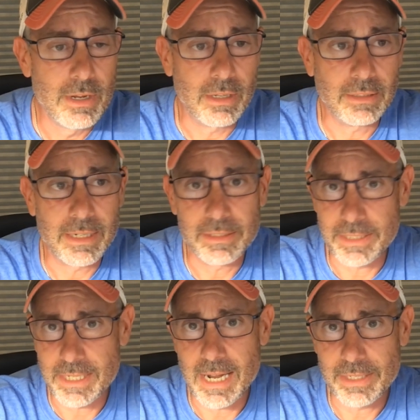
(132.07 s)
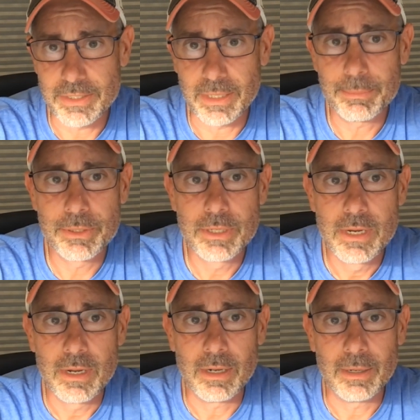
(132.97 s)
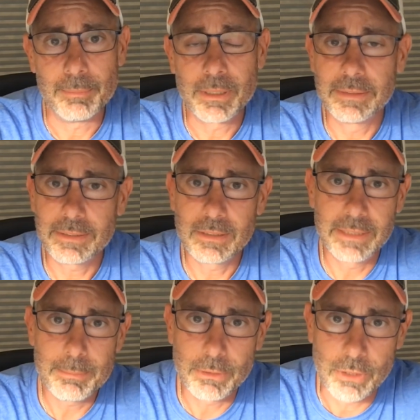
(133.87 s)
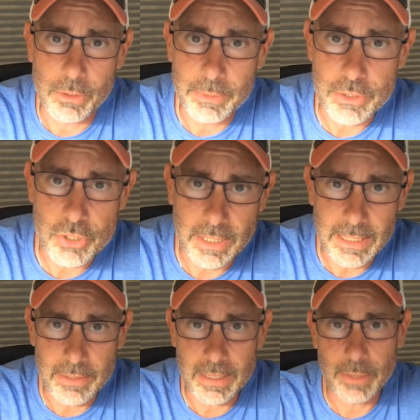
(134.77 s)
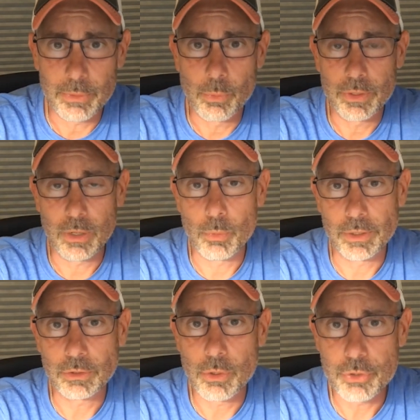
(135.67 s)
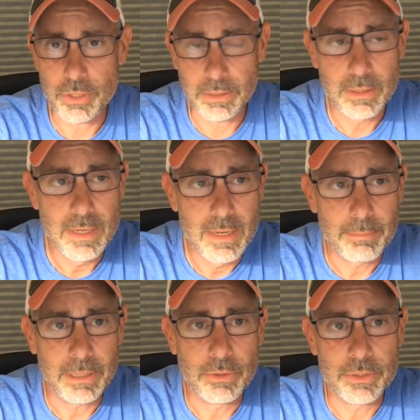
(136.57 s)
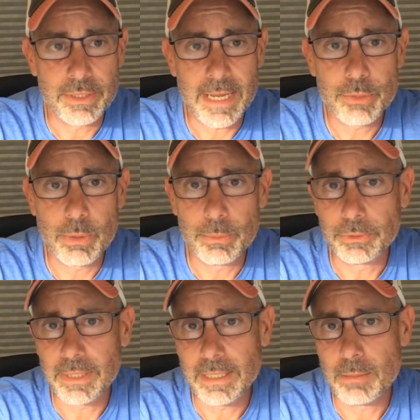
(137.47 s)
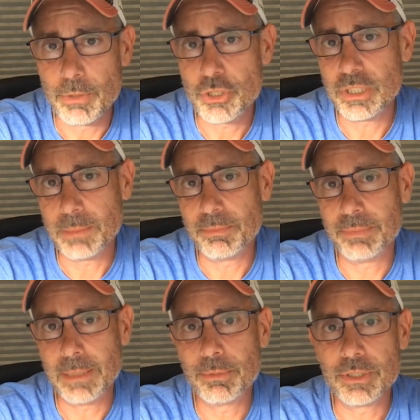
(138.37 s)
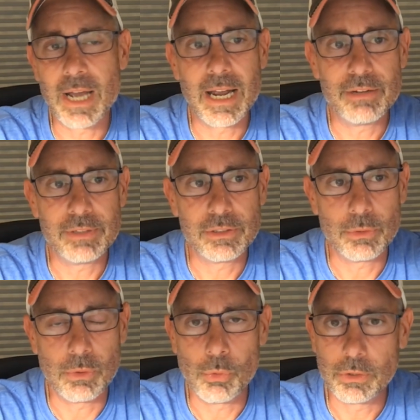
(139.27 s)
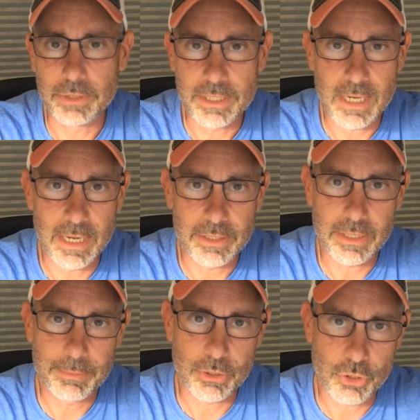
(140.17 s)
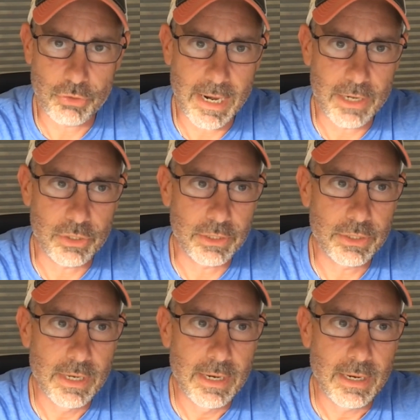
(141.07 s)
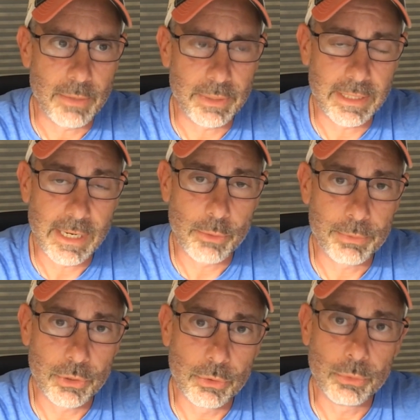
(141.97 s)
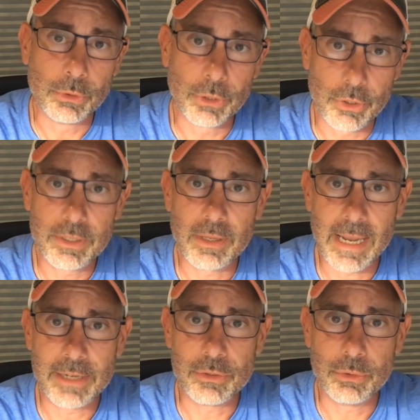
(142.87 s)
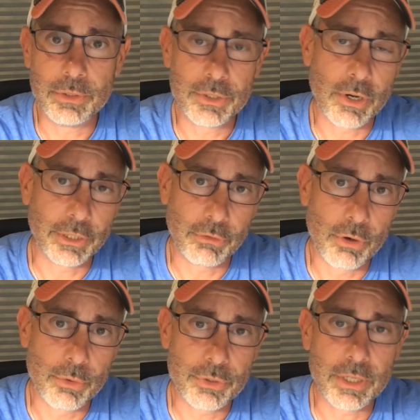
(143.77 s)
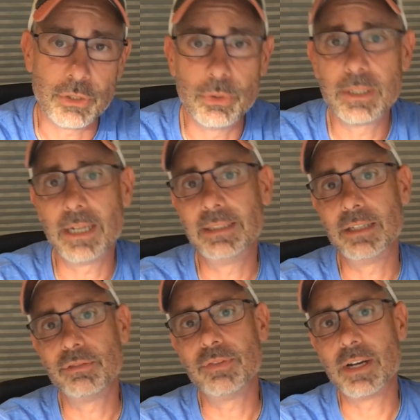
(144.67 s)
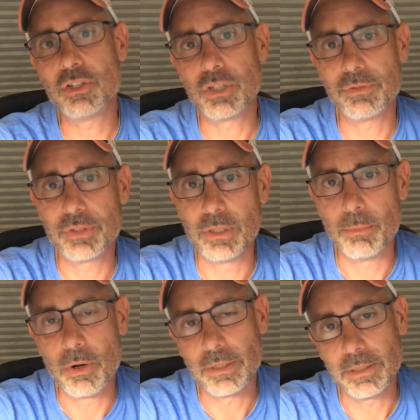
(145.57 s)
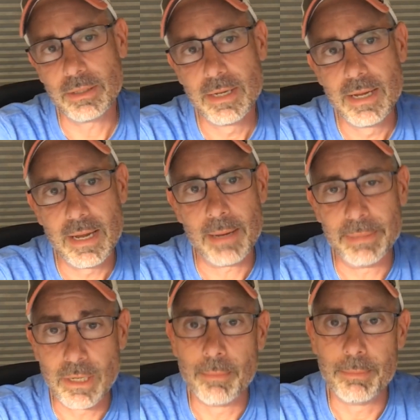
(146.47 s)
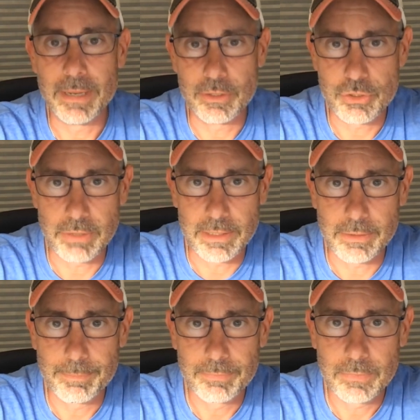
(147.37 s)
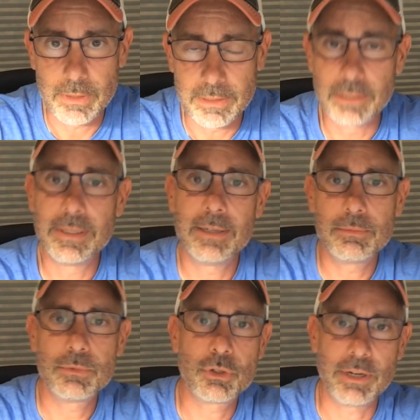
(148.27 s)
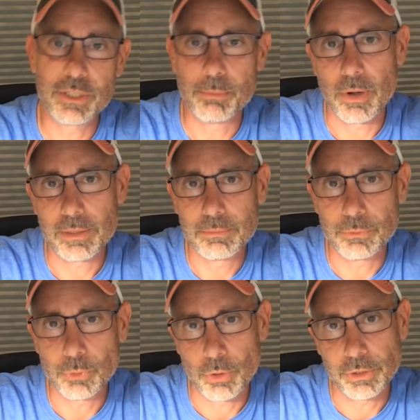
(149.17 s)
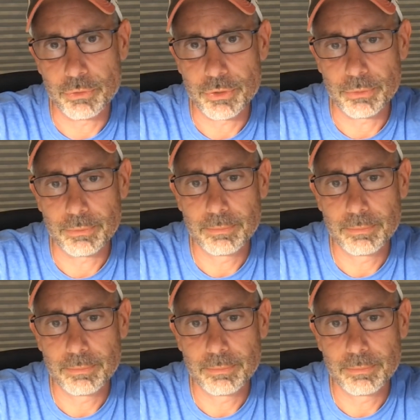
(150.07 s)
lot of these concepts, click the link below and check out our one-on-one coaching, because that's where we'll take a much deeper dive into all these concepts and strategies, and we can help you learn how to do this on your own so that you can identify shifts in the market and become a better trader. Until then, trade smart. We'll talk to you soon.